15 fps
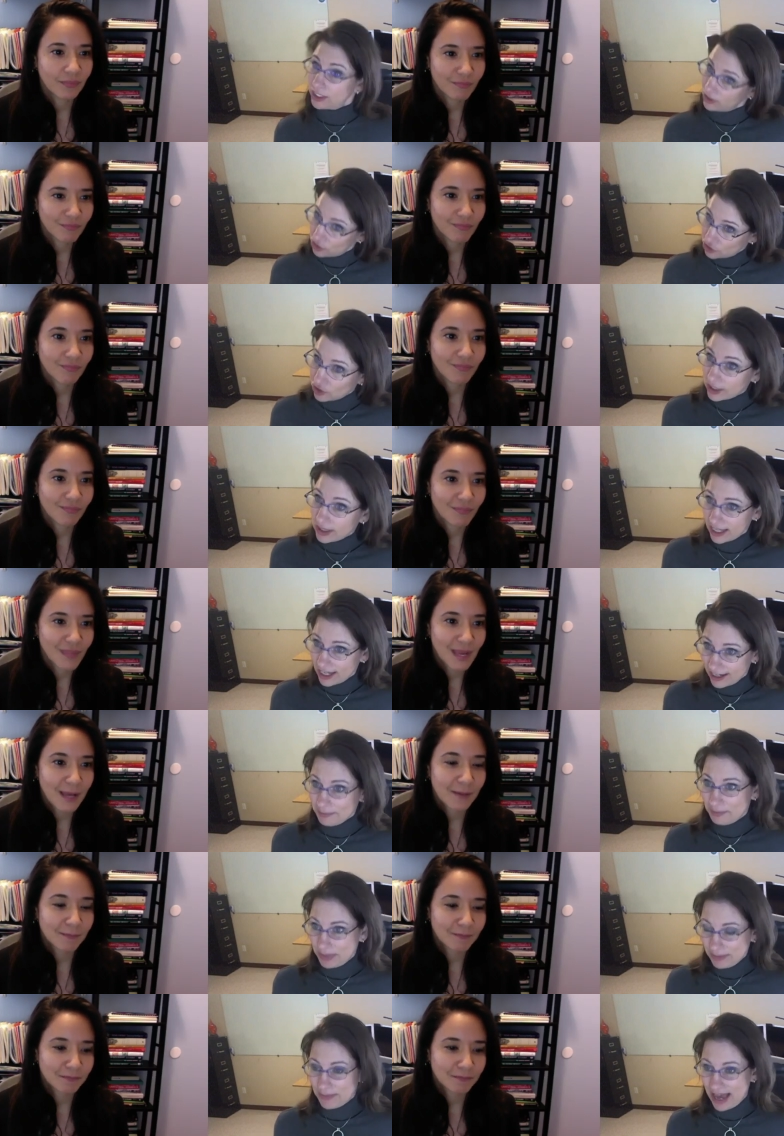Speaker 1: But should
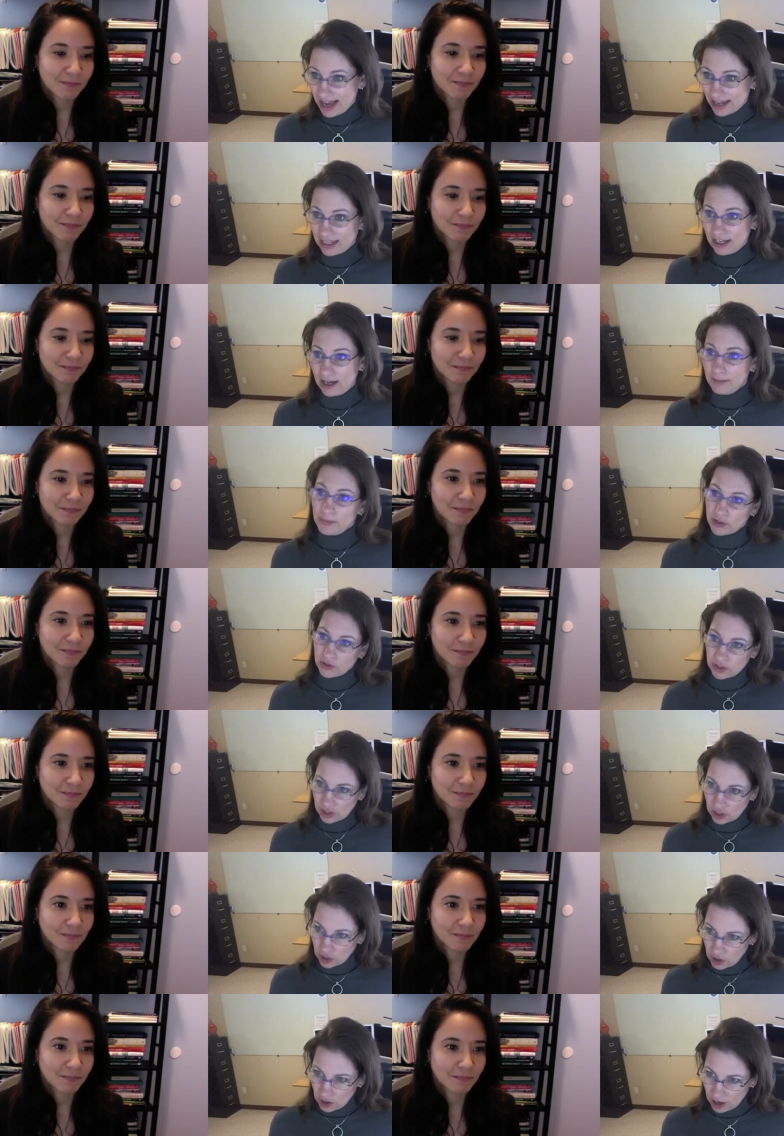they be backing up, there's
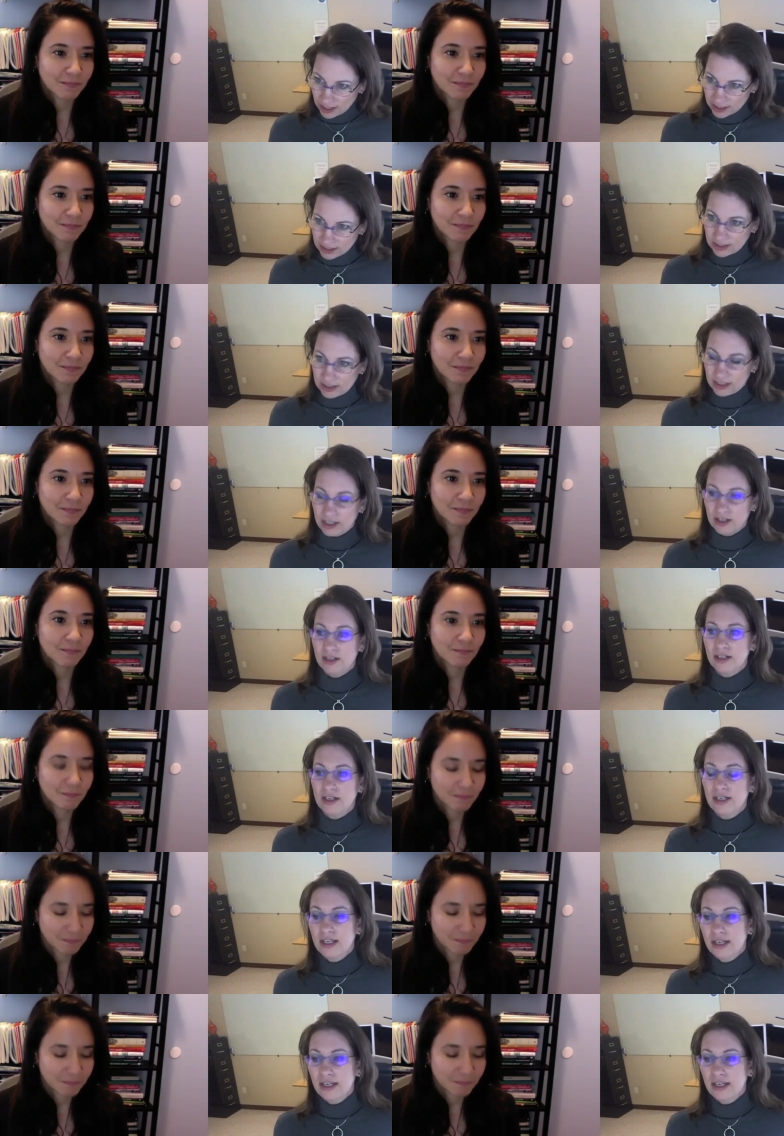a cost there.